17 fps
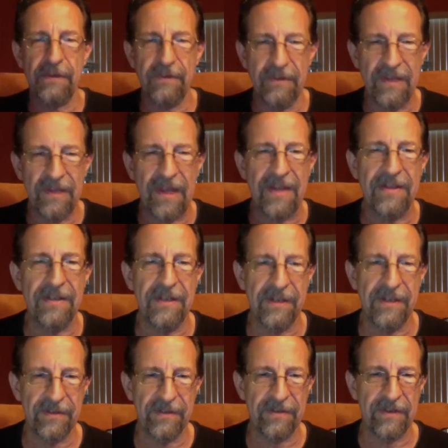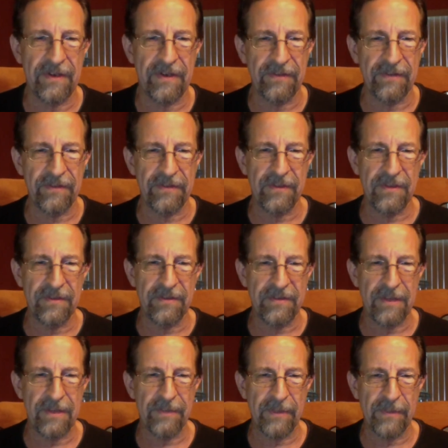10 years and never see the
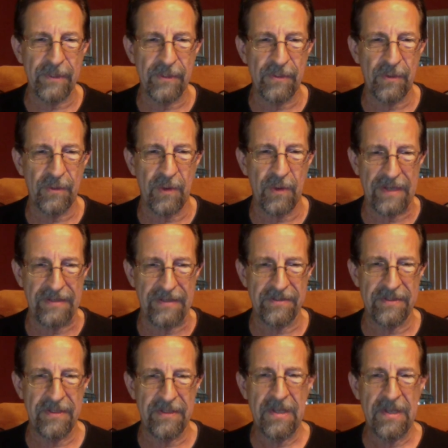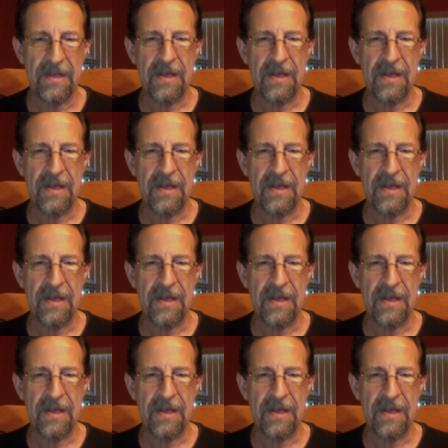same image twice.